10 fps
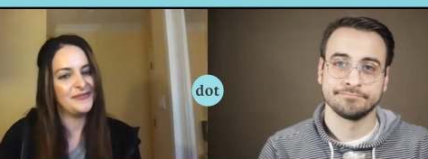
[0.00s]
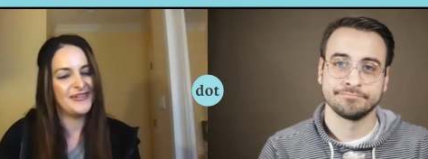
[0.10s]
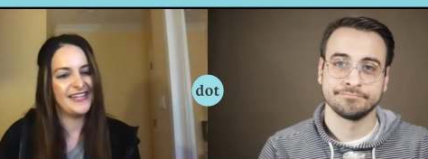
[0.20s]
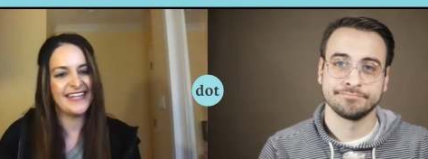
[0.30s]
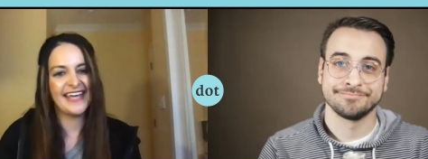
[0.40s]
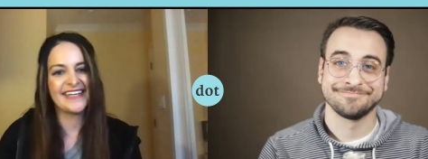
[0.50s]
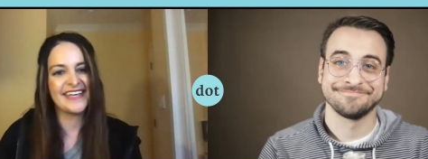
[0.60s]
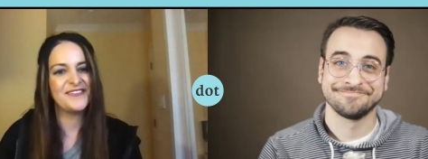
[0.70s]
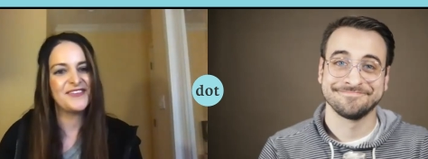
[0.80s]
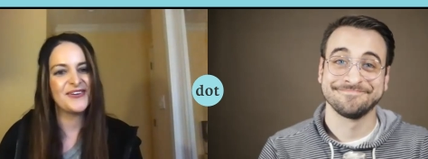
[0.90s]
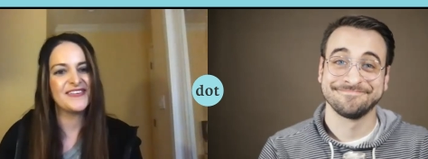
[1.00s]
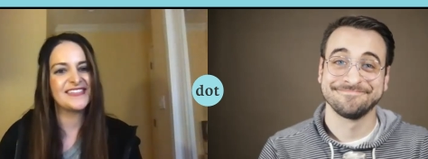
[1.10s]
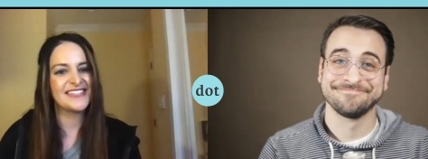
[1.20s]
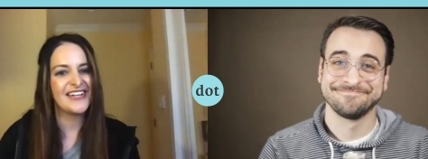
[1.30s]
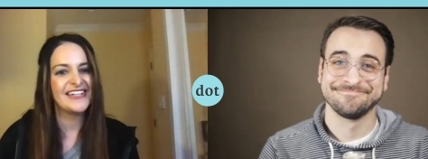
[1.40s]
Speaker 1: man. Like if you have
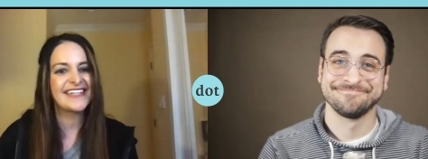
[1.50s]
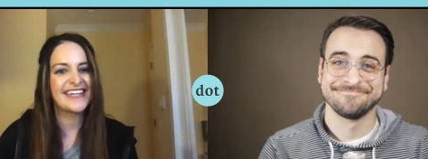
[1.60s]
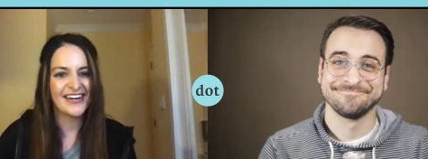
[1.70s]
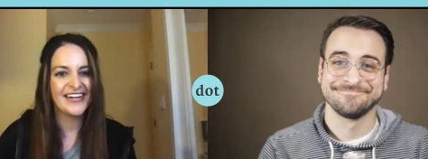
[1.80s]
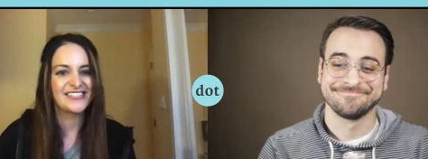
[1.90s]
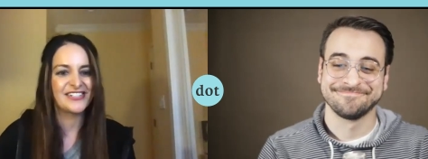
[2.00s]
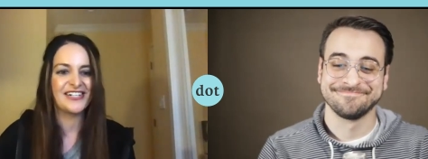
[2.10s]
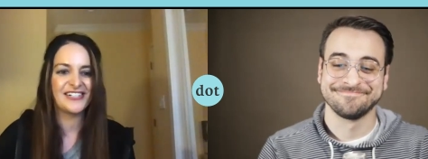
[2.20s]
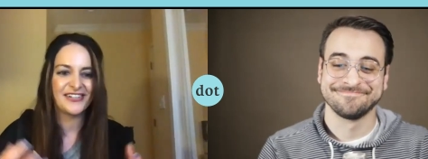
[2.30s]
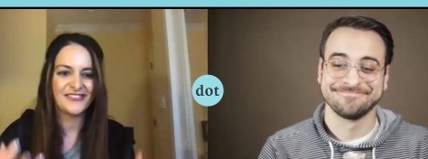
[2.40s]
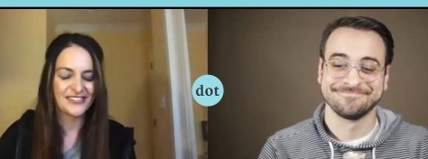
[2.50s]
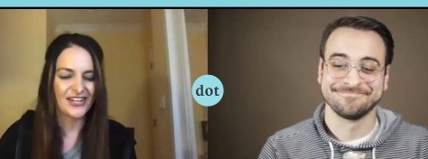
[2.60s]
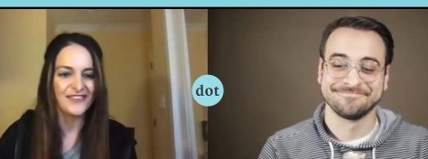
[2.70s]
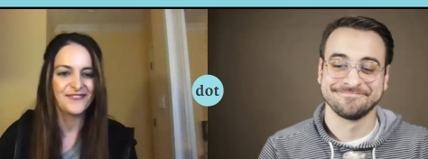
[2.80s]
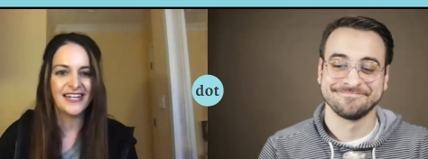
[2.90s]
solid character and you have
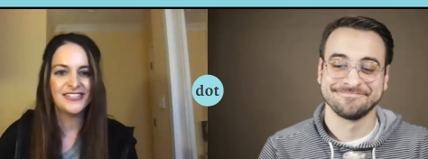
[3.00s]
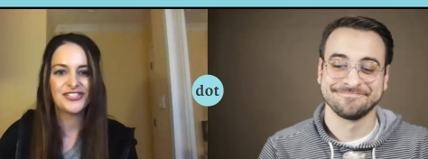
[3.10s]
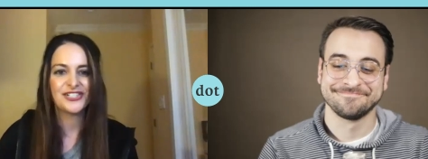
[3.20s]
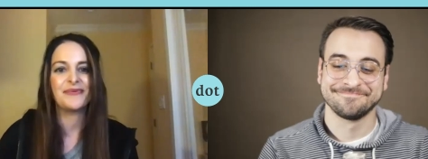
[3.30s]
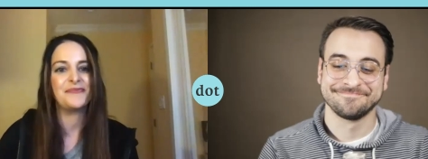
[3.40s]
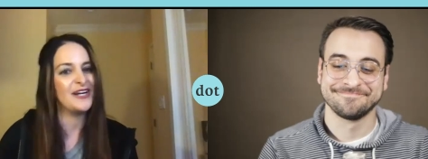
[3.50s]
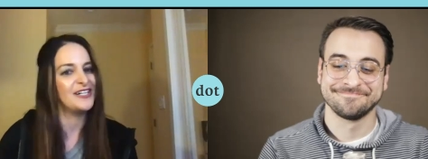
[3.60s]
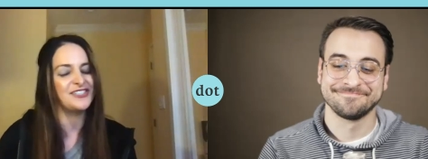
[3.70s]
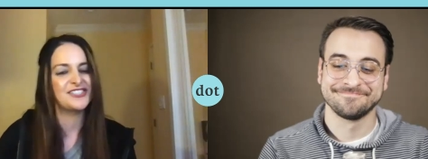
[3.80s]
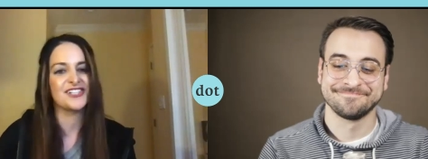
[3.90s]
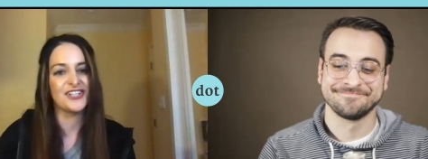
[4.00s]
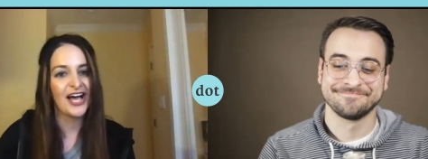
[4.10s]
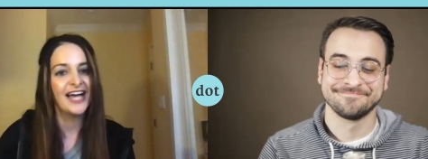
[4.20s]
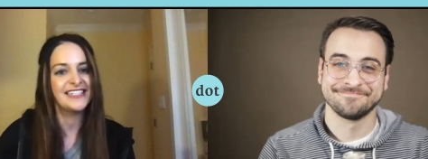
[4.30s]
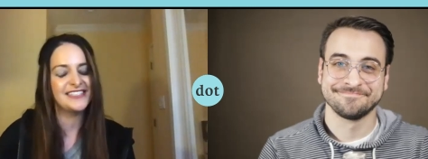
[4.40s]
solid friendship, a marriage is a
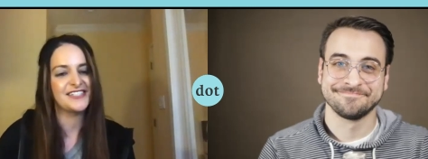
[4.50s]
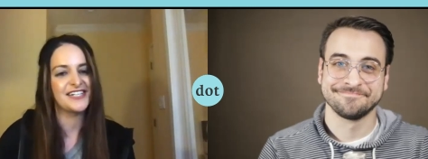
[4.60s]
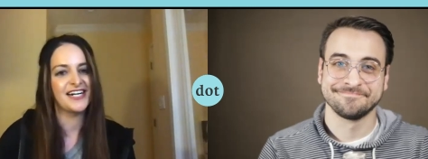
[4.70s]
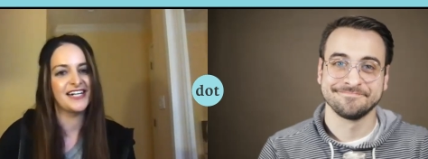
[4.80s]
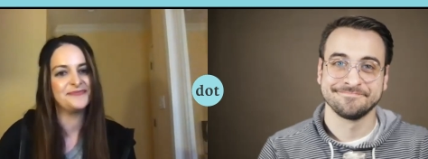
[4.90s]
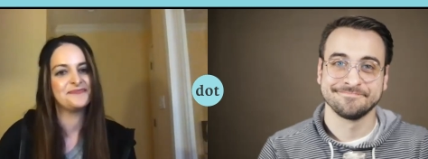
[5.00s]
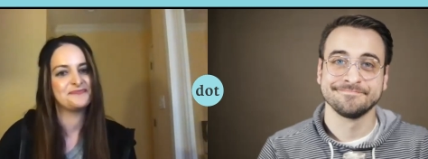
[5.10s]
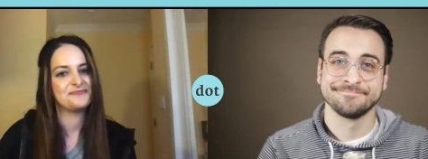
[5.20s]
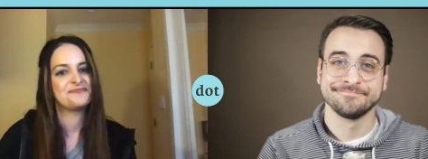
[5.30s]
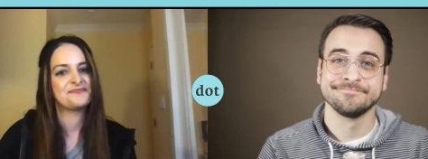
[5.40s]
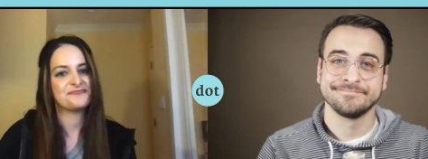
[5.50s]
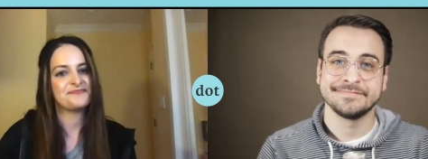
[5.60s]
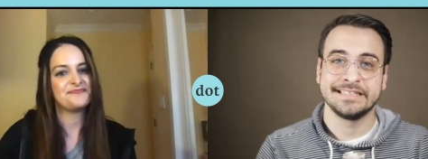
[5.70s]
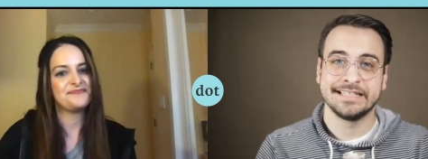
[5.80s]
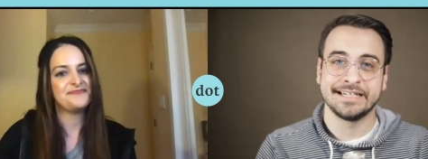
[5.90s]
lot easier.
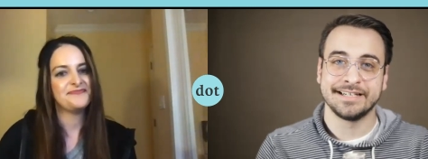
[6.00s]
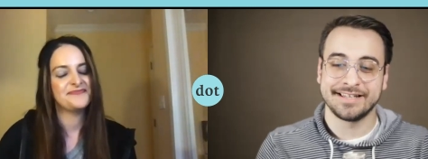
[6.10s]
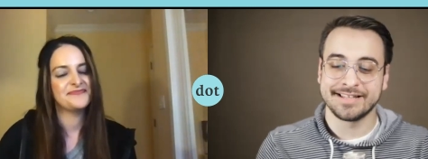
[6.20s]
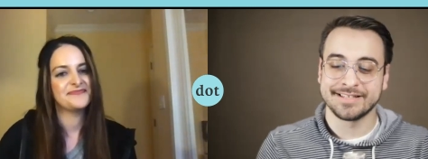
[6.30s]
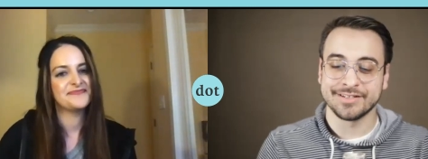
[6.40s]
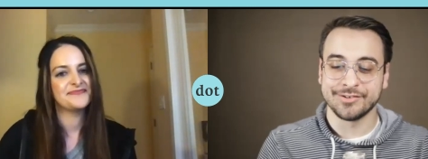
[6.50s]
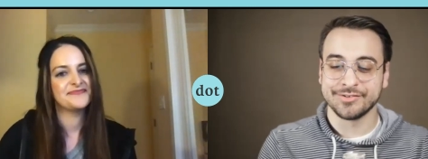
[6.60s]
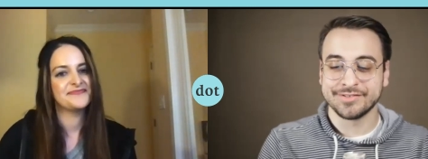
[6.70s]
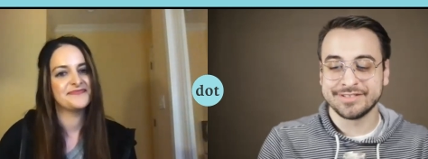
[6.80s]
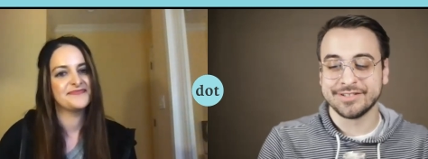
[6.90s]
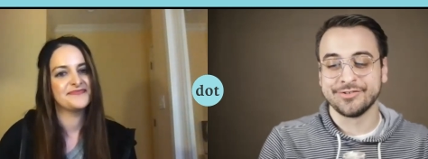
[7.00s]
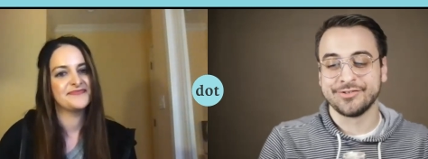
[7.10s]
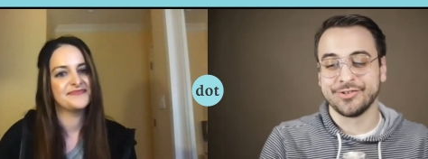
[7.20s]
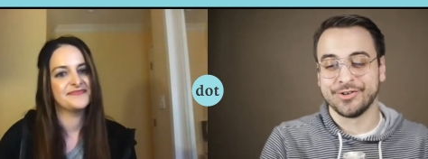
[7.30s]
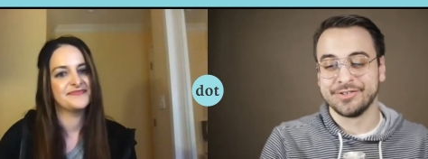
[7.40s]
Speaker 2: Yeah, that's so so
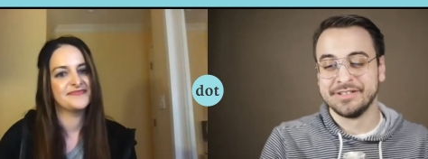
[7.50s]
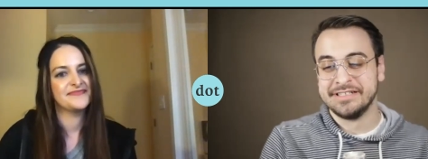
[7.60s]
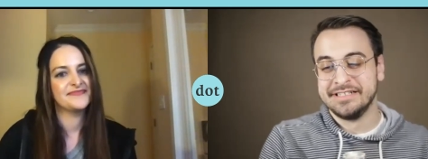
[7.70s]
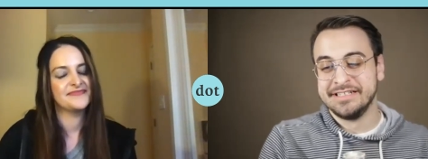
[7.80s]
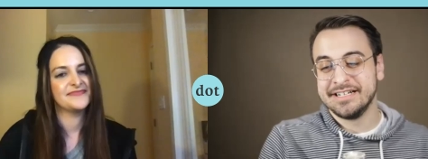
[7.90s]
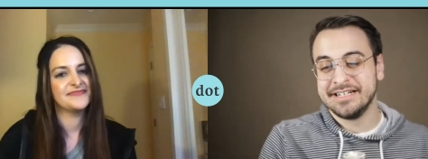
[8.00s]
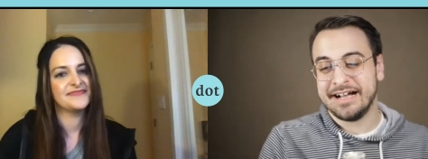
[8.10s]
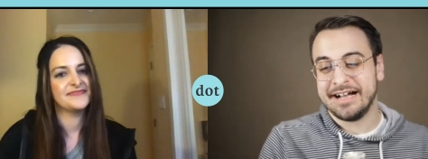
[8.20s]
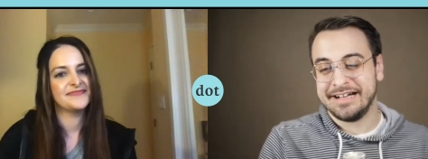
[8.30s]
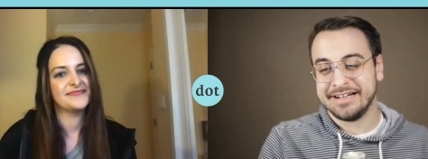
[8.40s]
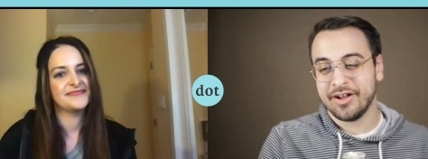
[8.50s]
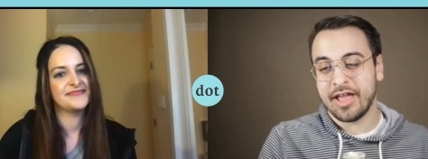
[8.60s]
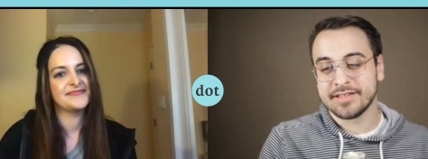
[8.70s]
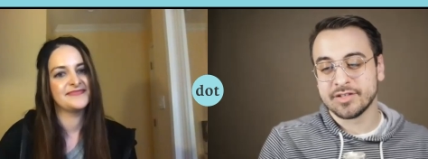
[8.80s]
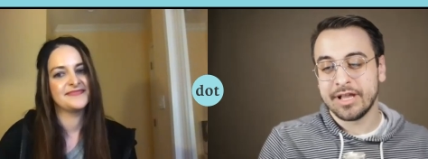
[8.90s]
true. Uh,
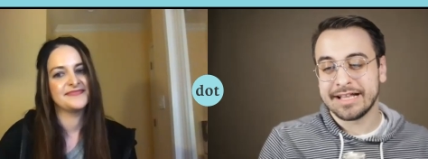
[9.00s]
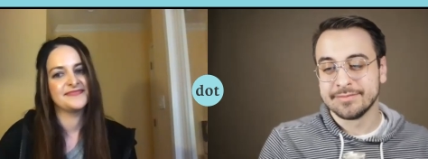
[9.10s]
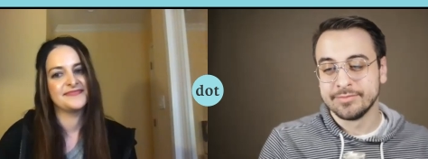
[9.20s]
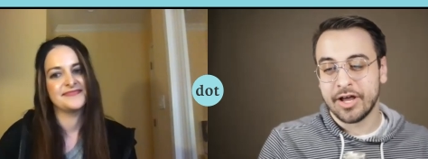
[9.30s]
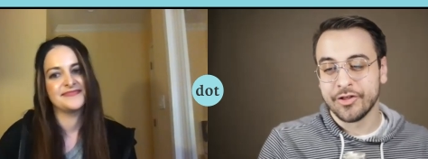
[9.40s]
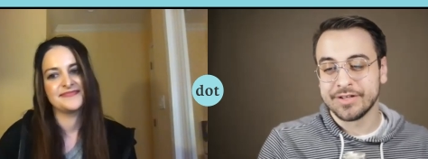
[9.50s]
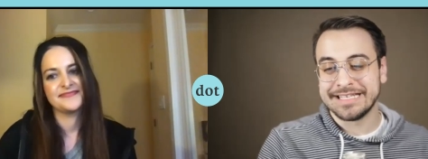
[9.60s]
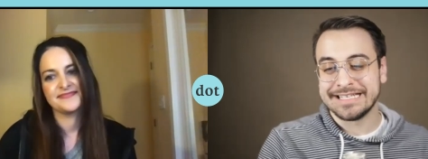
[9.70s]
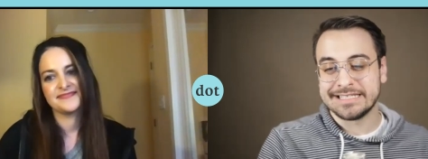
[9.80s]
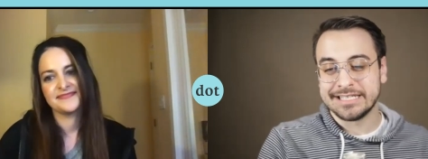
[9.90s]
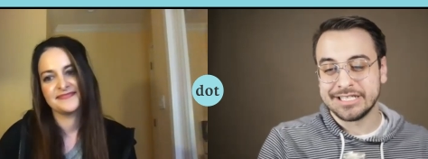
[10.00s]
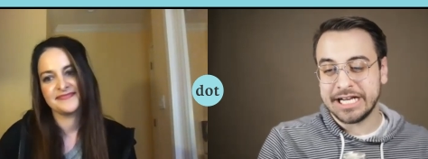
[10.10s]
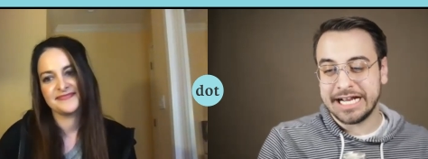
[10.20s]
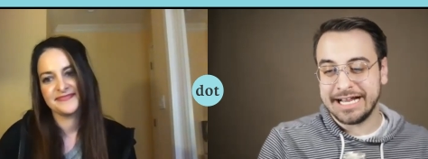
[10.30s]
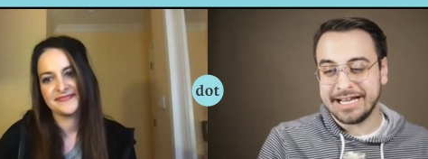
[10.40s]
okay, so we got some other good things in the
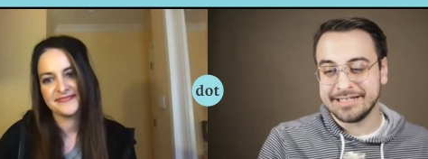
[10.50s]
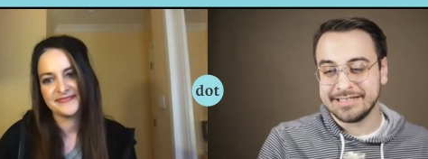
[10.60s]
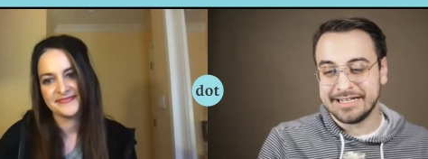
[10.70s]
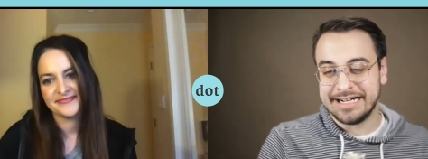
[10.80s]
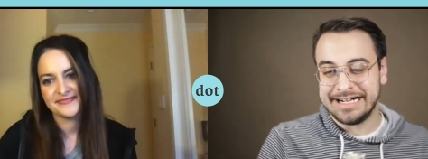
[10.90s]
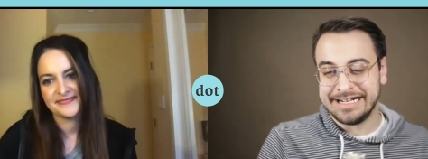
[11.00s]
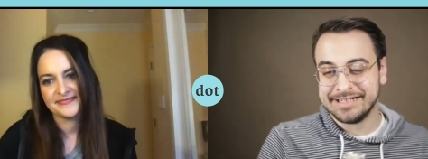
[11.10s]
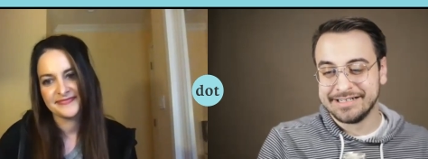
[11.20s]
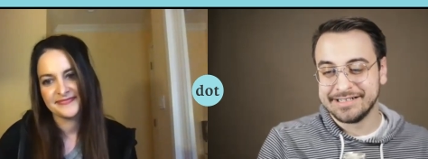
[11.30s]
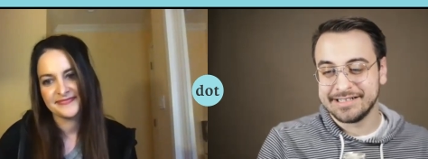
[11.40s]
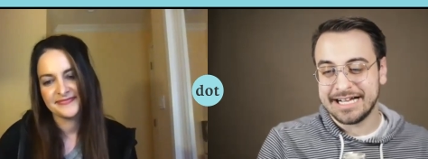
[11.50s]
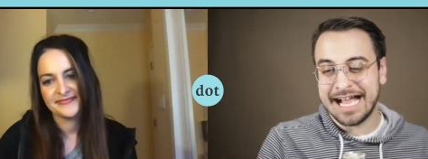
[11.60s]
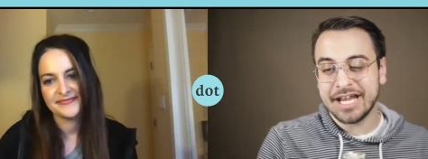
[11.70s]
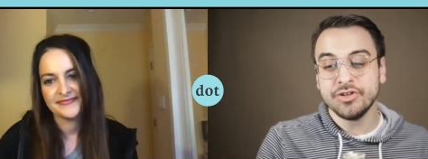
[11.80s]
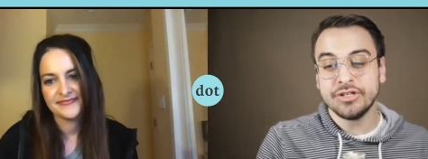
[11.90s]
chat. Uh, how